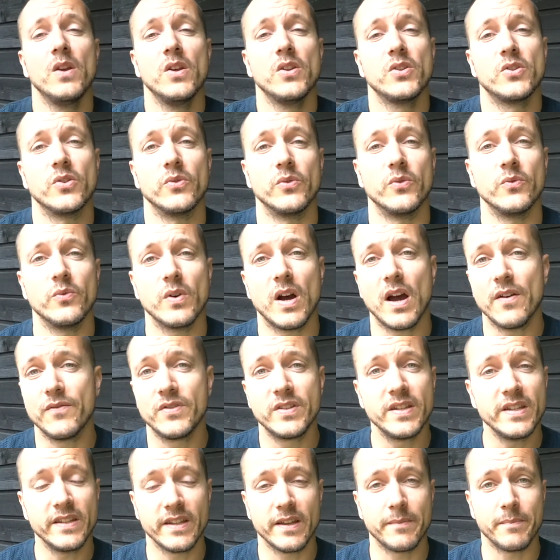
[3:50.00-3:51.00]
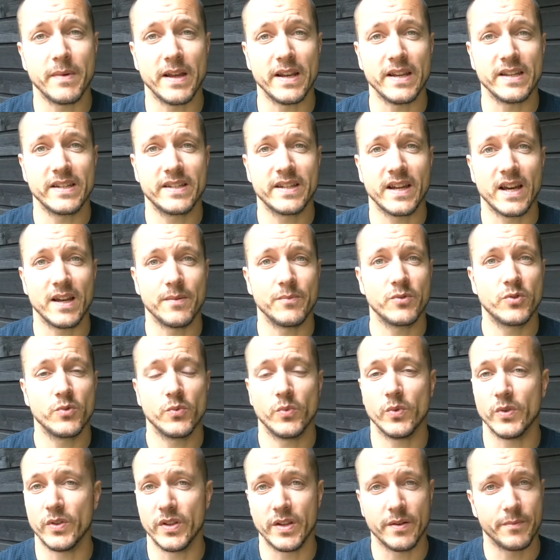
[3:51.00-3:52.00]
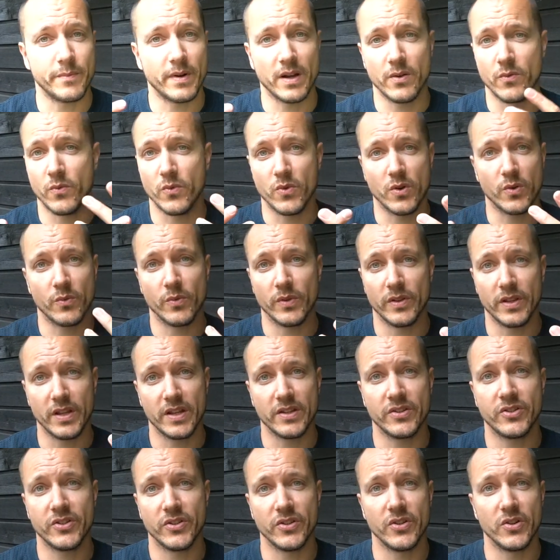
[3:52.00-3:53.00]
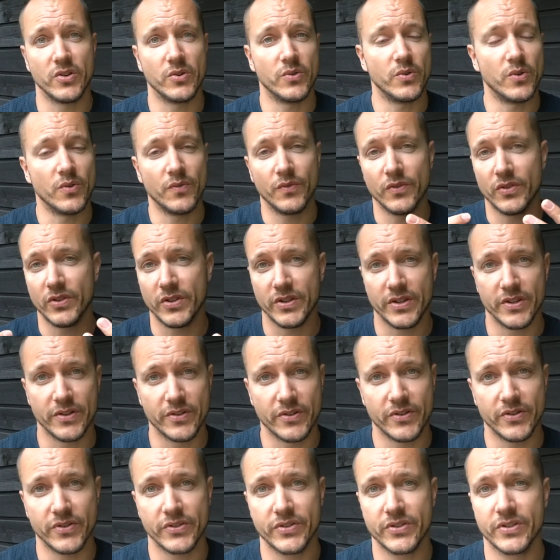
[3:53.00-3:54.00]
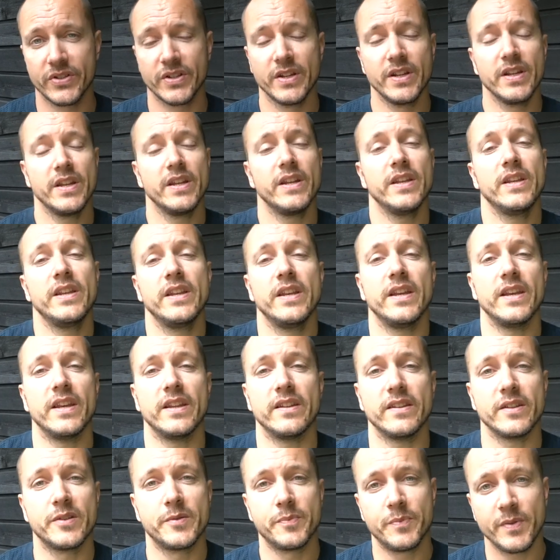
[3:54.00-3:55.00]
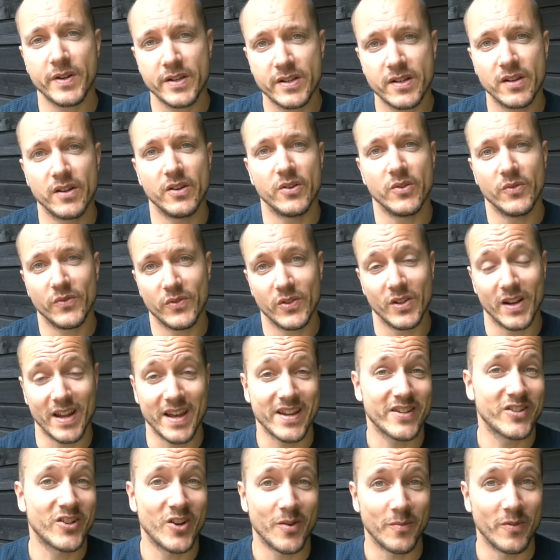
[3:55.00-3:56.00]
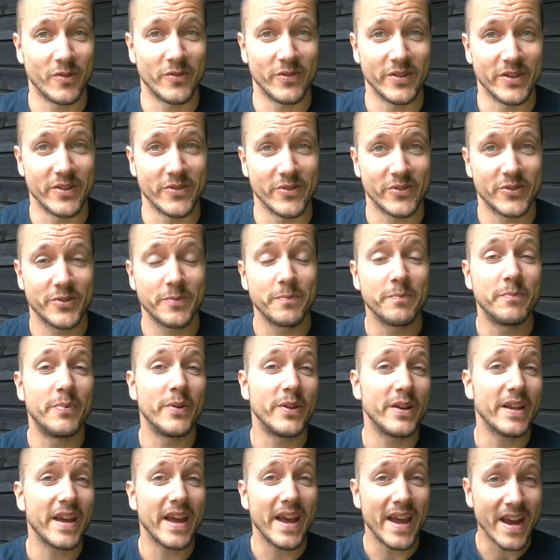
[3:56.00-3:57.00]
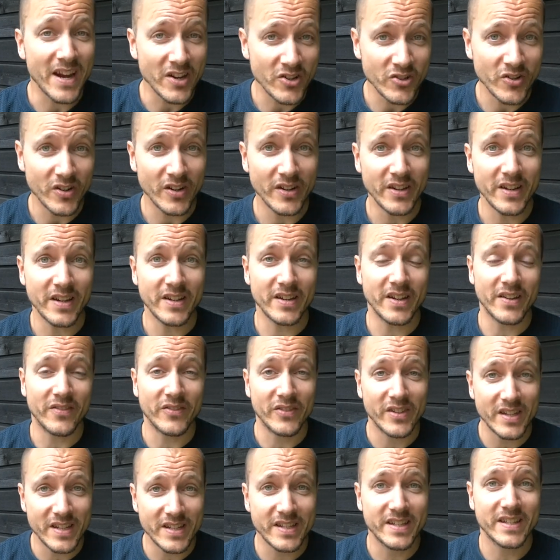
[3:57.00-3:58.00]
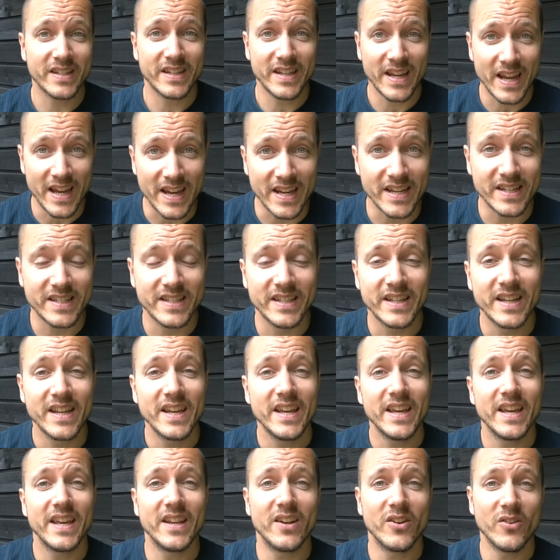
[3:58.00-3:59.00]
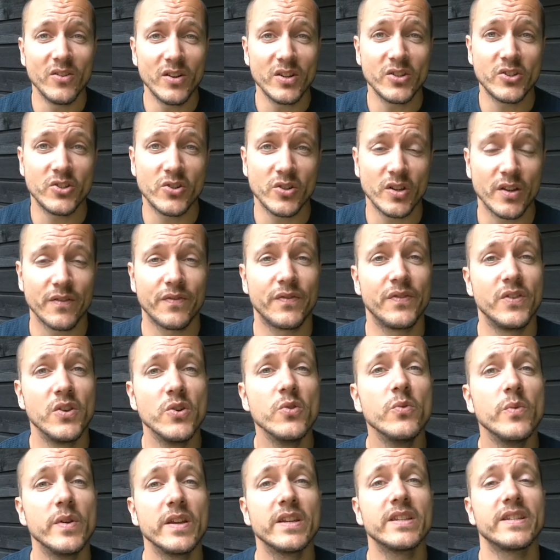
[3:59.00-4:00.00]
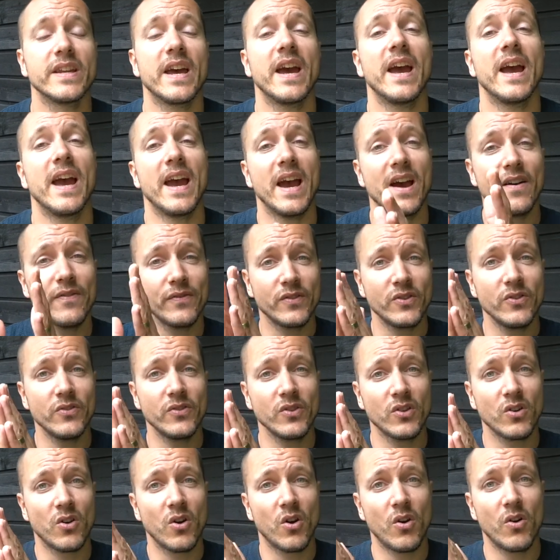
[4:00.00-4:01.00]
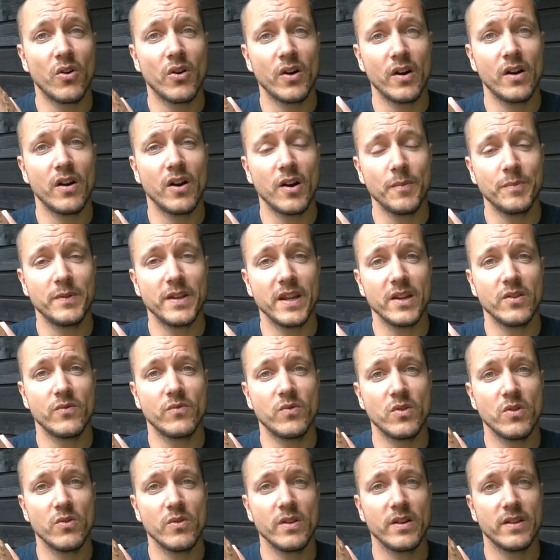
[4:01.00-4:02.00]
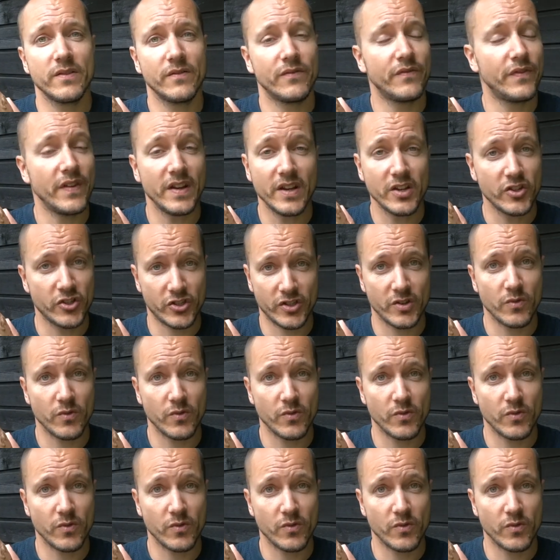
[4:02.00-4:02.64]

So I've seen that many times within my work with SEO over the years and especially over the last couple of years. But actually in this case, it only took a few weeks after the core update rolled finished